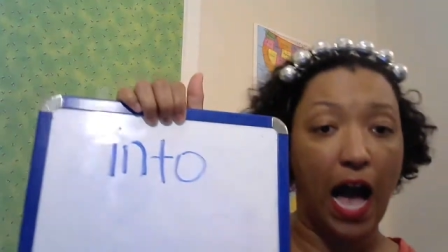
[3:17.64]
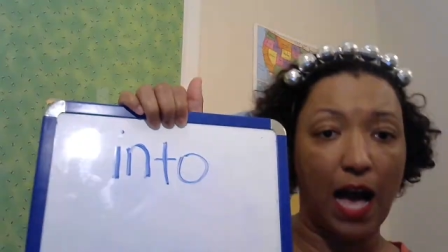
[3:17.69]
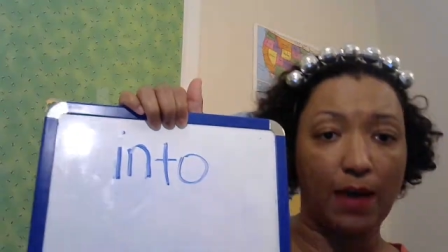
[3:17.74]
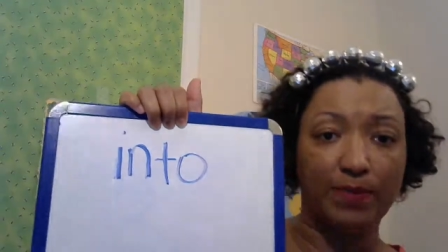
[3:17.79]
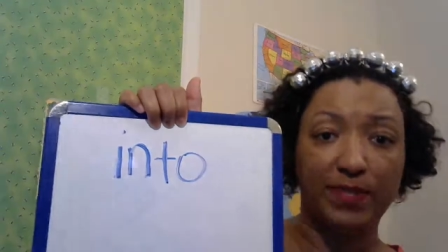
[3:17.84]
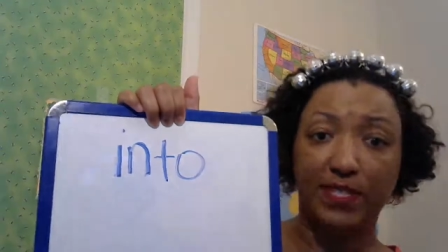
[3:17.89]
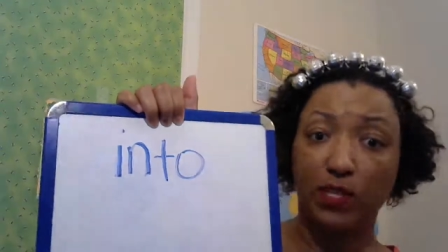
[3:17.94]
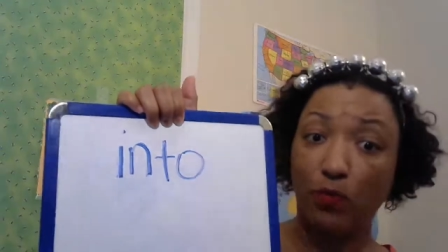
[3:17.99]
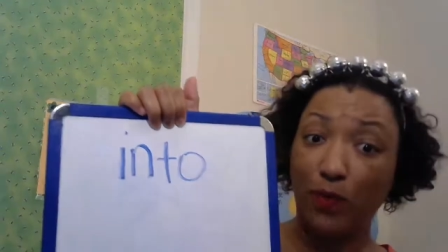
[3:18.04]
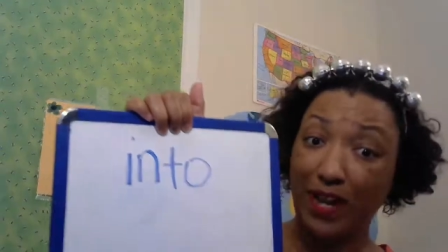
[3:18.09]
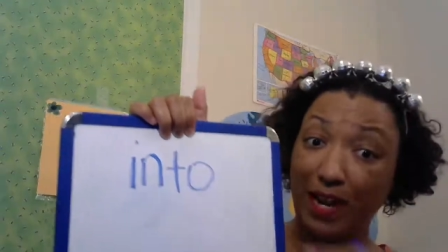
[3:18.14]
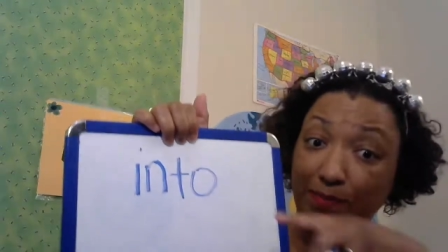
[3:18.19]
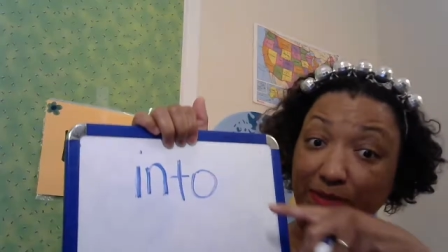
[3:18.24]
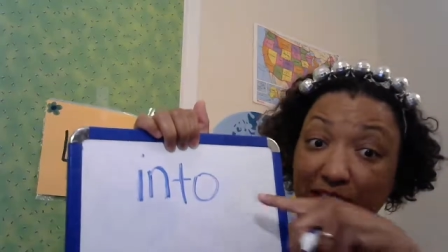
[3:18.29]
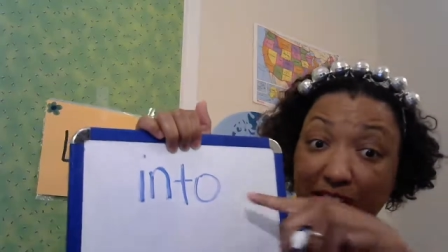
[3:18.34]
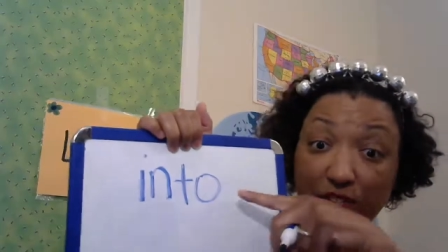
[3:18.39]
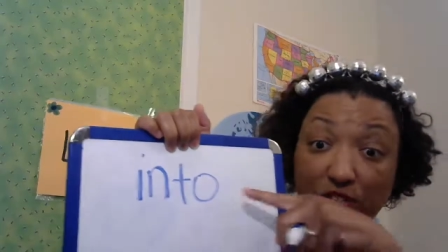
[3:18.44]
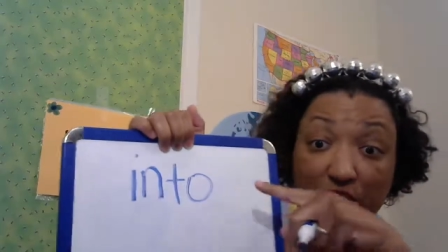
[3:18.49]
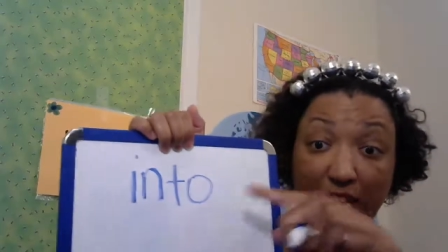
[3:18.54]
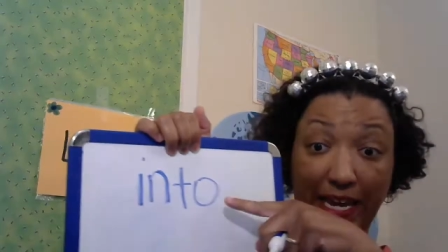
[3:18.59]
so when I'm
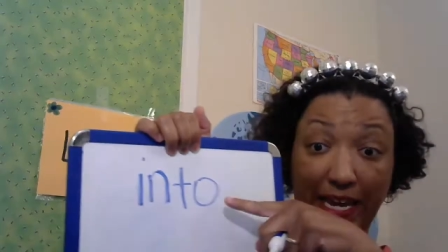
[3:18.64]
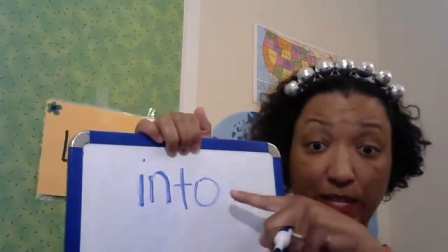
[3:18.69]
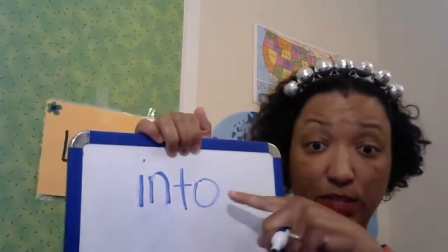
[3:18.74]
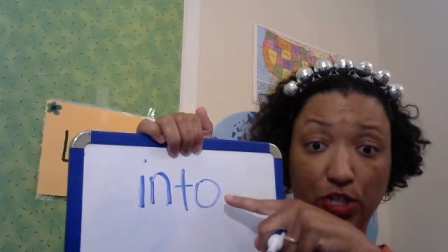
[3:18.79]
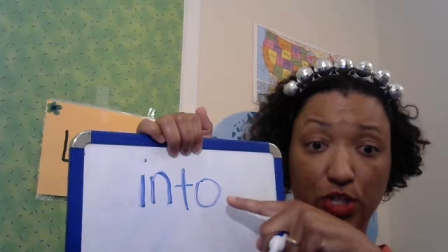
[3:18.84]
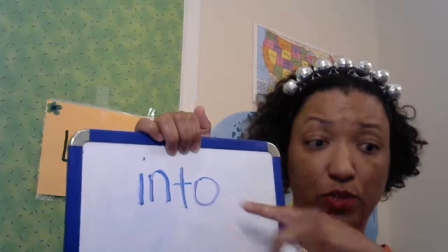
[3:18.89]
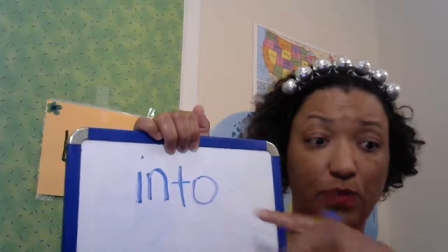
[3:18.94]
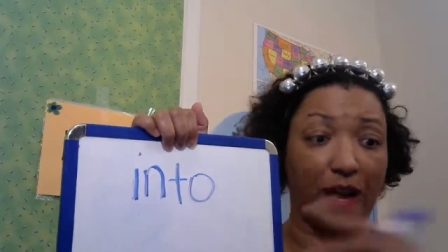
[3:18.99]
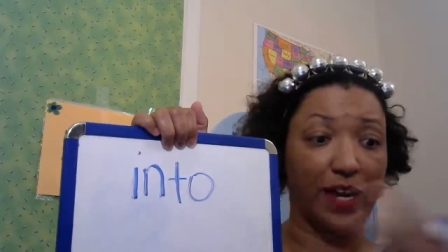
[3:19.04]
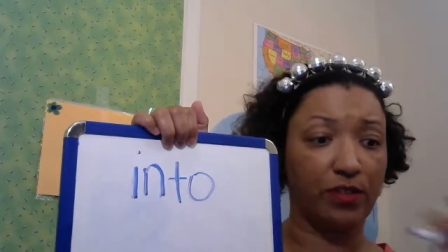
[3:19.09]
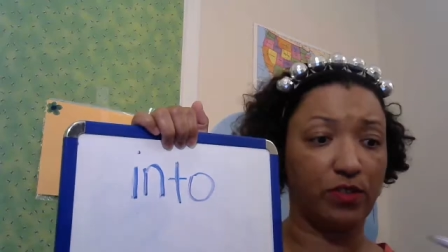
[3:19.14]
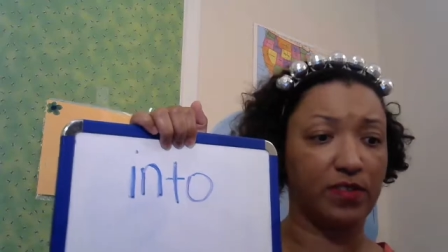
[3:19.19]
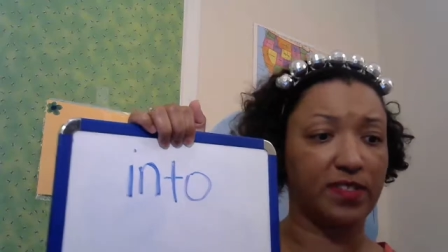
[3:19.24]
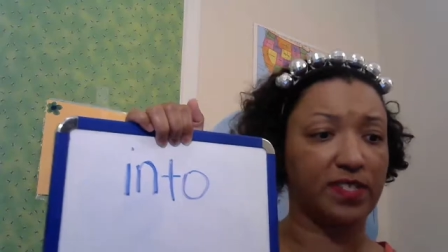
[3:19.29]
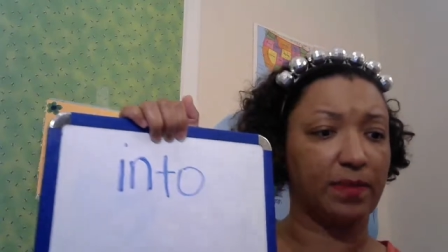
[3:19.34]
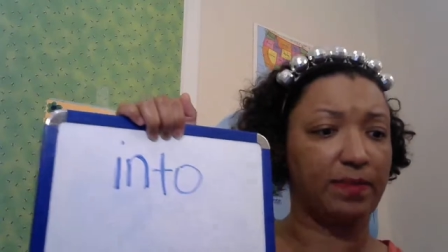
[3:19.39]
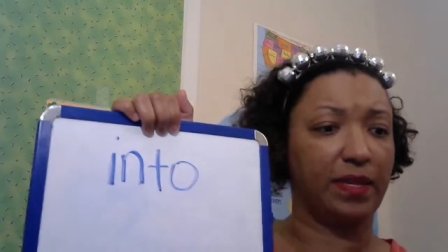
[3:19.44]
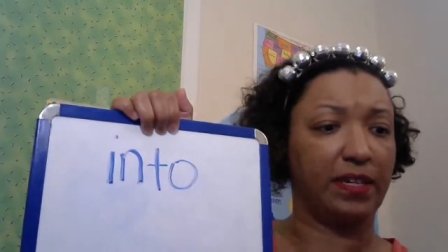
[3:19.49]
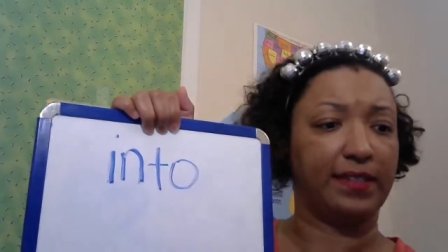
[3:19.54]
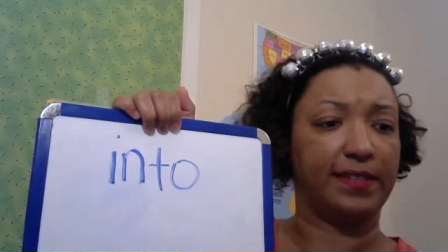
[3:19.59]
teaching into, I do
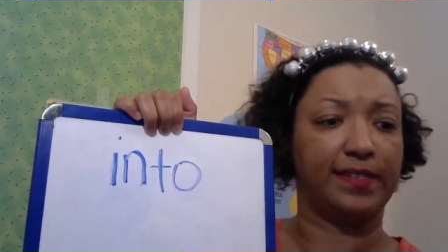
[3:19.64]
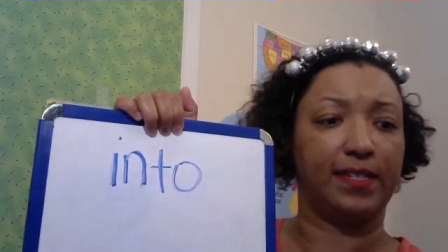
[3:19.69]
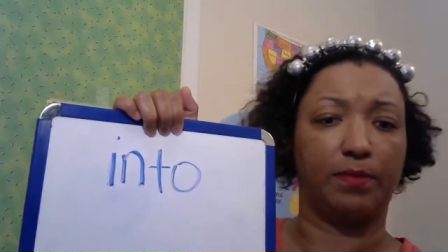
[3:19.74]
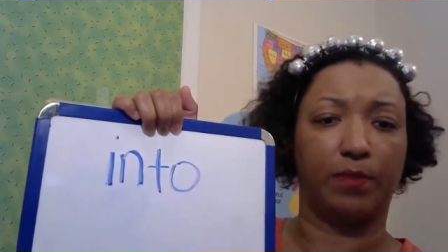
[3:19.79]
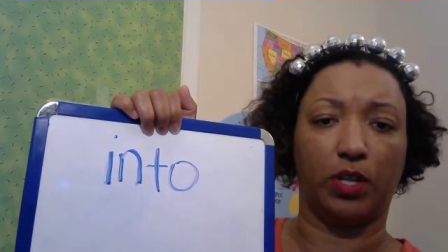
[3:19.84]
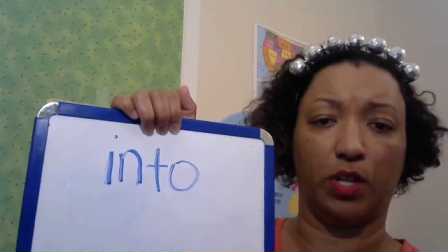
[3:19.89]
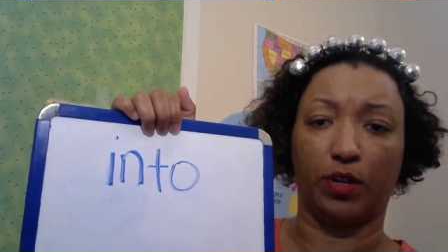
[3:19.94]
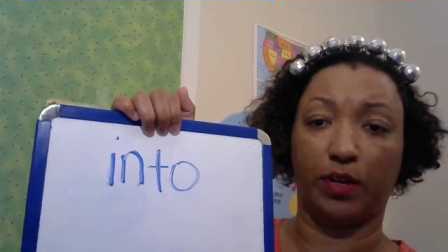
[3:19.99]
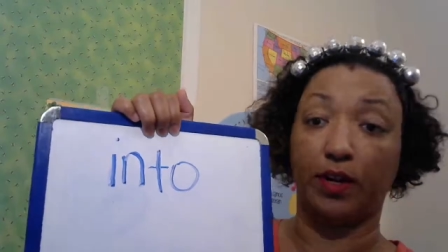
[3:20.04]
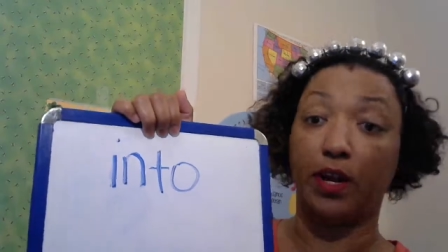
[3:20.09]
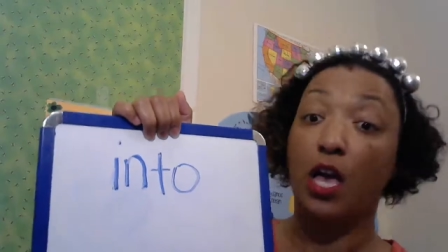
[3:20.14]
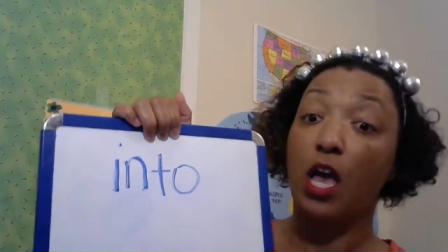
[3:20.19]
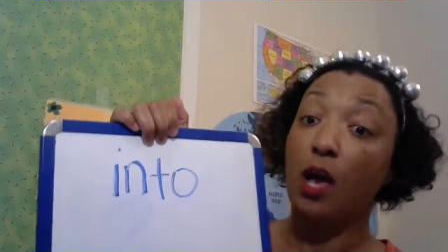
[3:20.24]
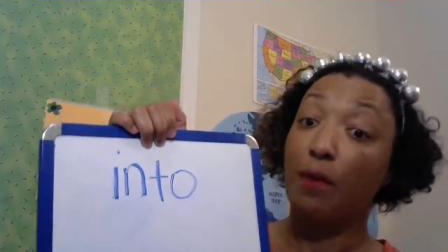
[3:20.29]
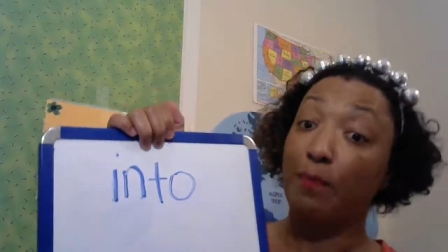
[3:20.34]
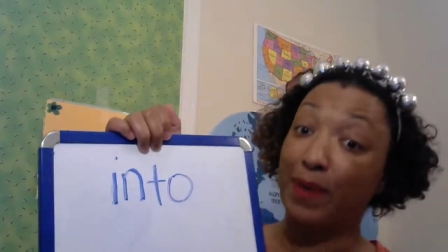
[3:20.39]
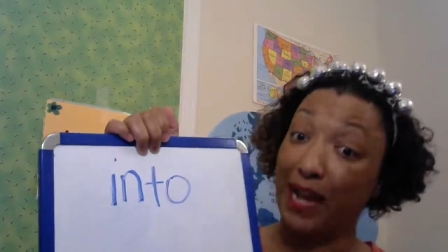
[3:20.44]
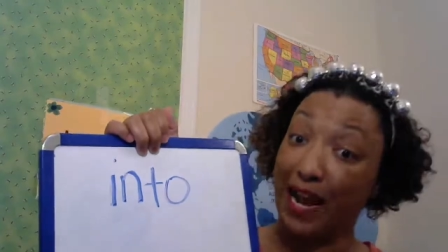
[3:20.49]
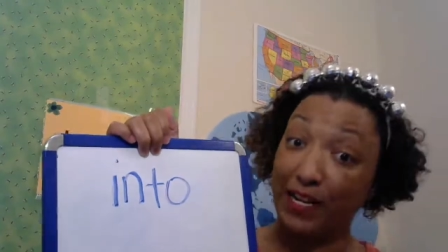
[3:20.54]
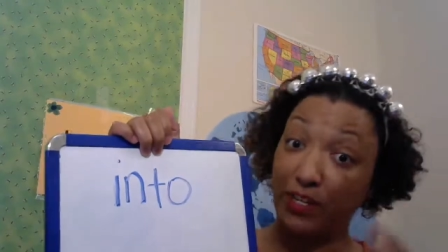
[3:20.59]
something similar,
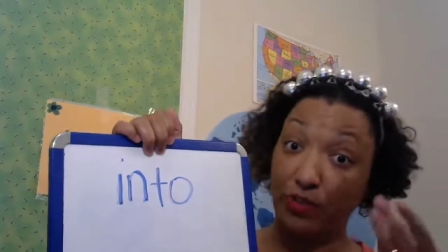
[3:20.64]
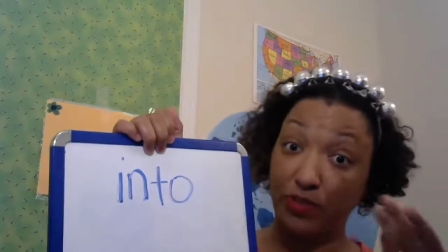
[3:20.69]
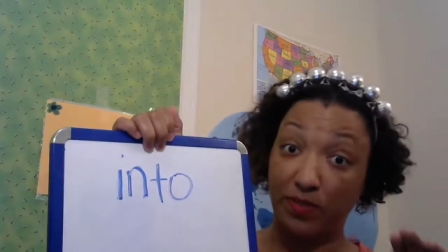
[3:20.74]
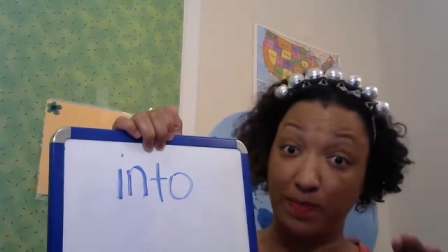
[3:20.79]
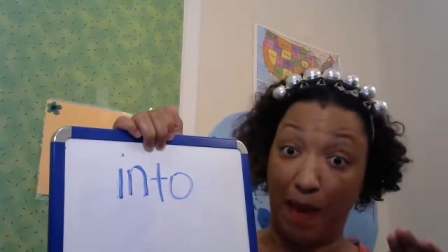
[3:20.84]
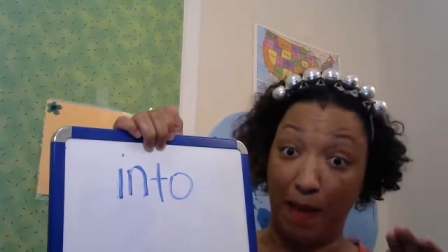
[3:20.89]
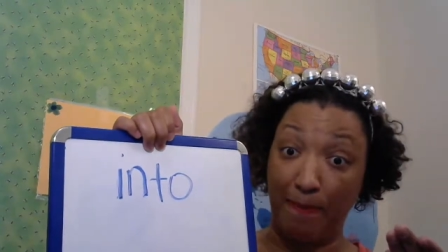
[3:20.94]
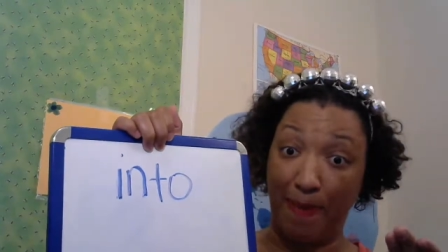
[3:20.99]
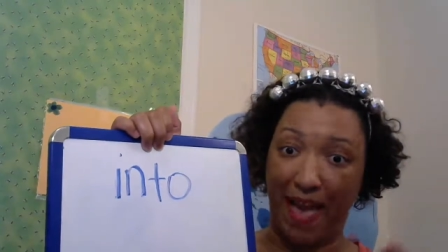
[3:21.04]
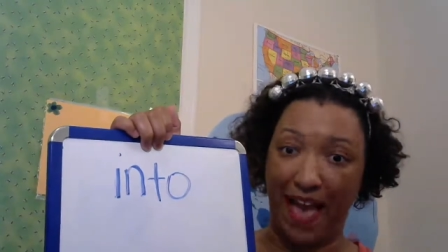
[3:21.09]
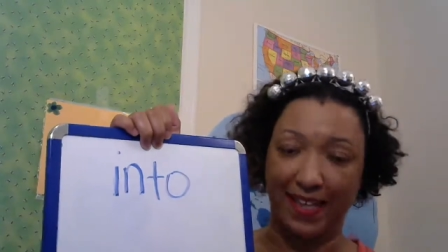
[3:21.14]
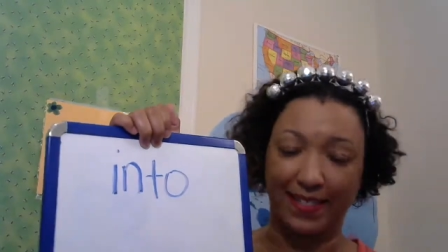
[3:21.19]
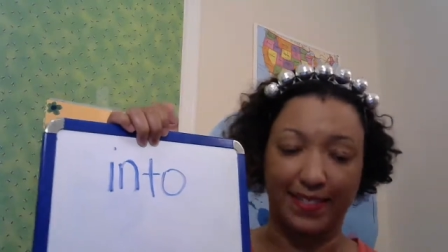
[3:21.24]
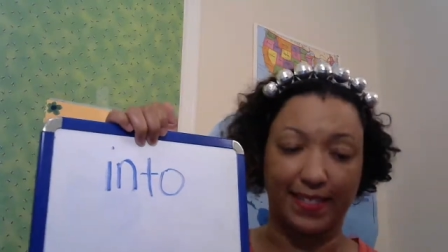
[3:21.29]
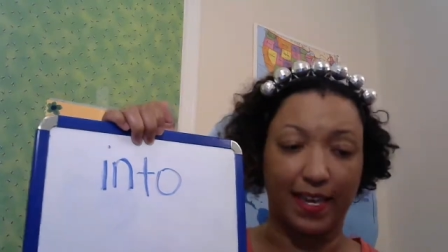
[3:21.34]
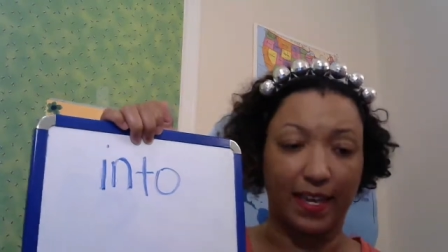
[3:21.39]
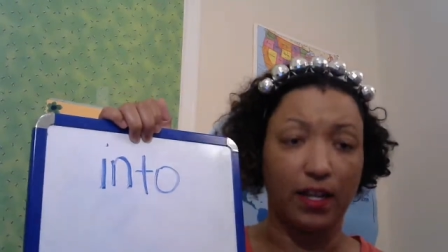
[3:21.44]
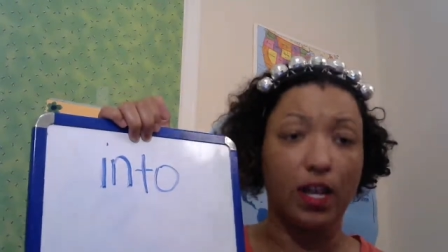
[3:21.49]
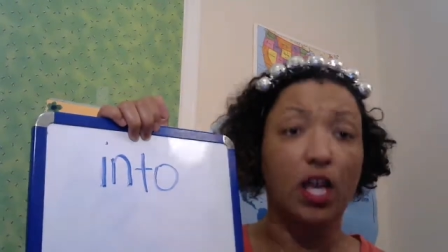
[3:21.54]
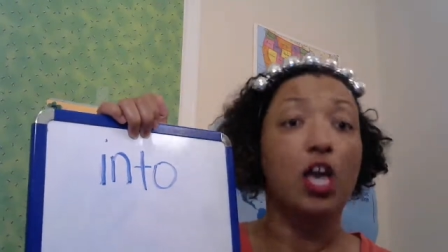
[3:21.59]
but I use my
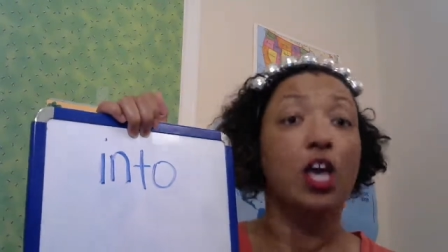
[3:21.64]
basket.